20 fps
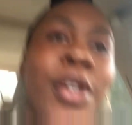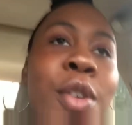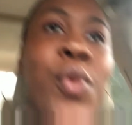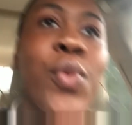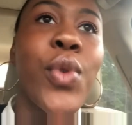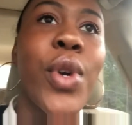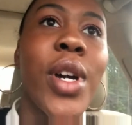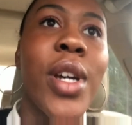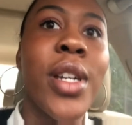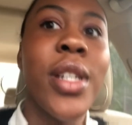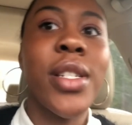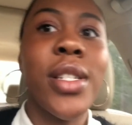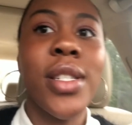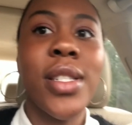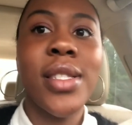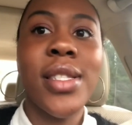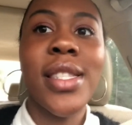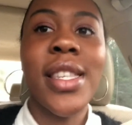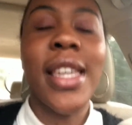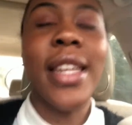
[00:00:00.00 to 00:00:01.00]

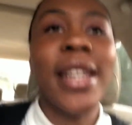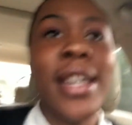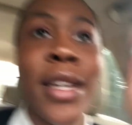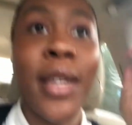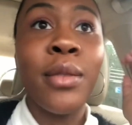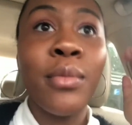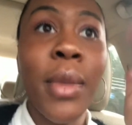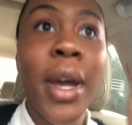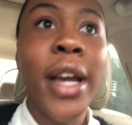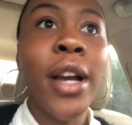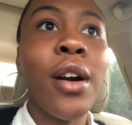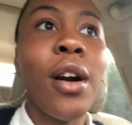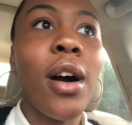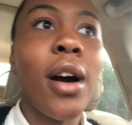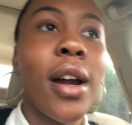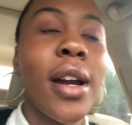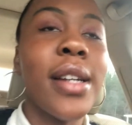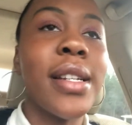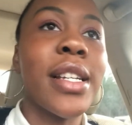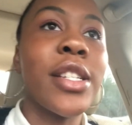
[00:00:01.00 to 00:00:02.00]
was getting in my
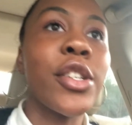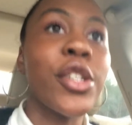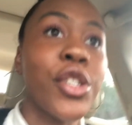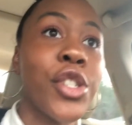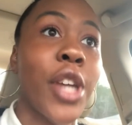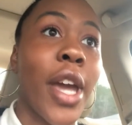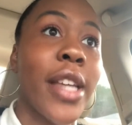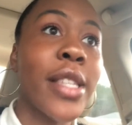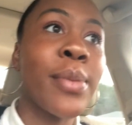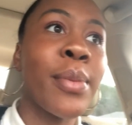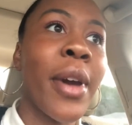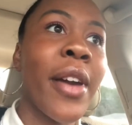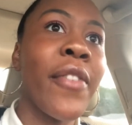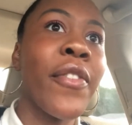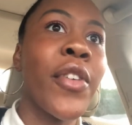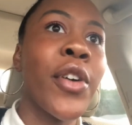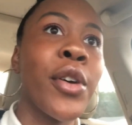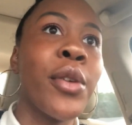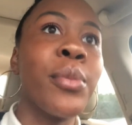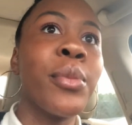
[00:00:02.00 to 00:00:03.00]
car and I just checked my
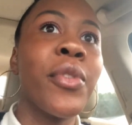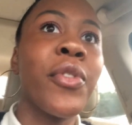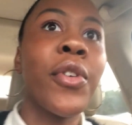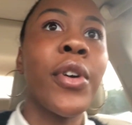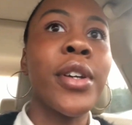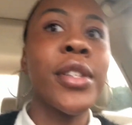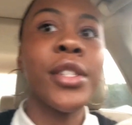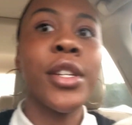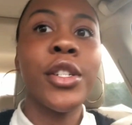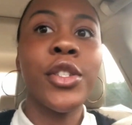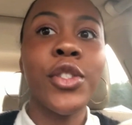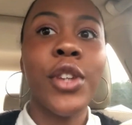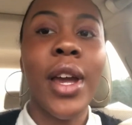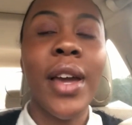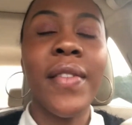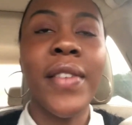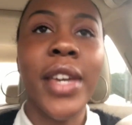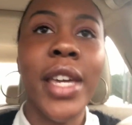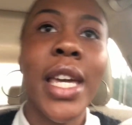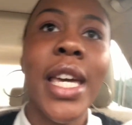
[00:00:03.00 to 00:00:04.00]
phone before I started
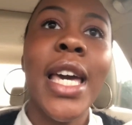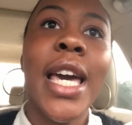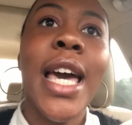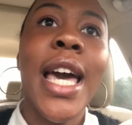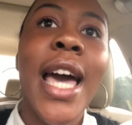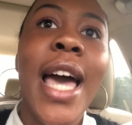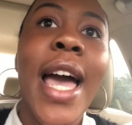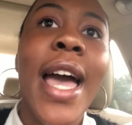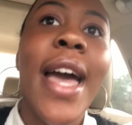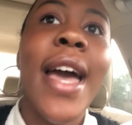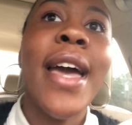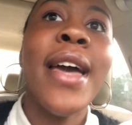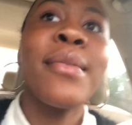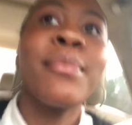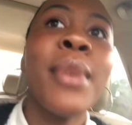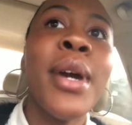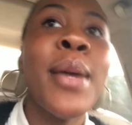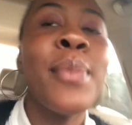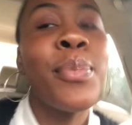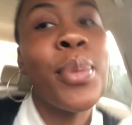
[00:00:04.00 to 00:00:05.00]
driving and
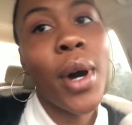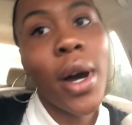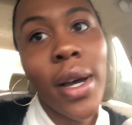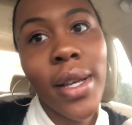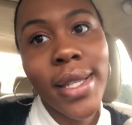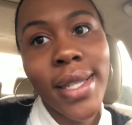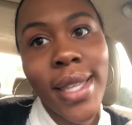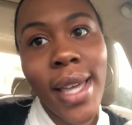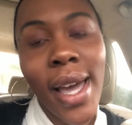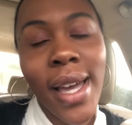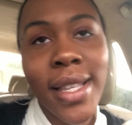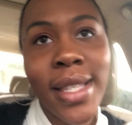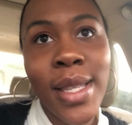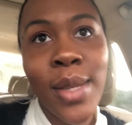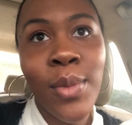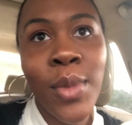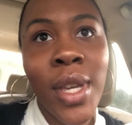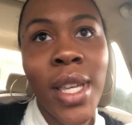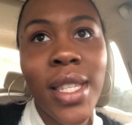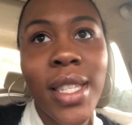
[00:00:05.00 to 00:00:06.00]
my boss texted
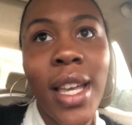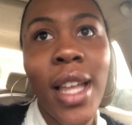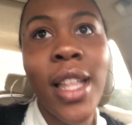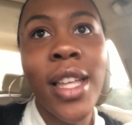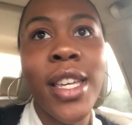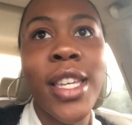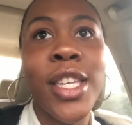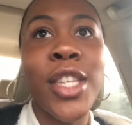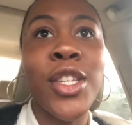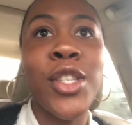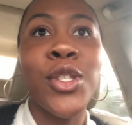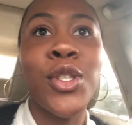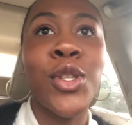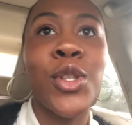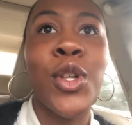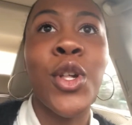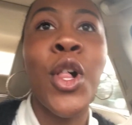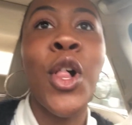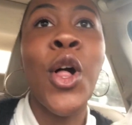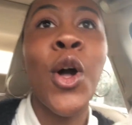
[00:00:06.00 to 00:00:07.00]
me telling he's
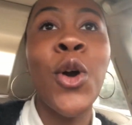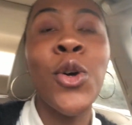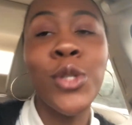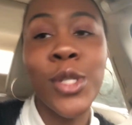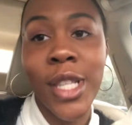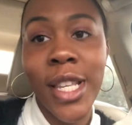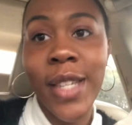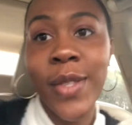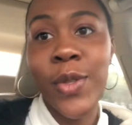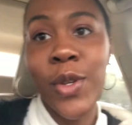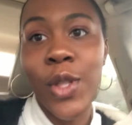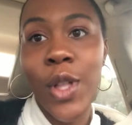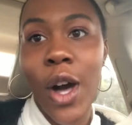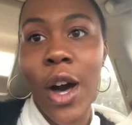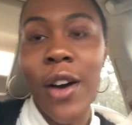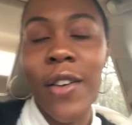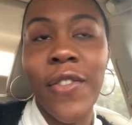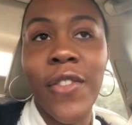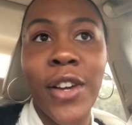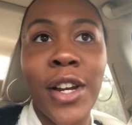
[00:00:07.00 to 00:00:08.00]
closing the
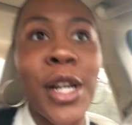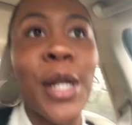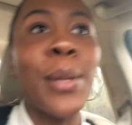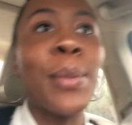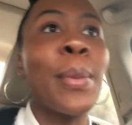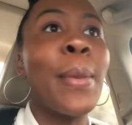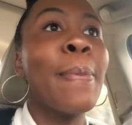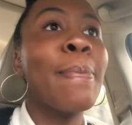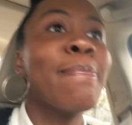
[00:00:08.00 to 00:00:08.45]
law firm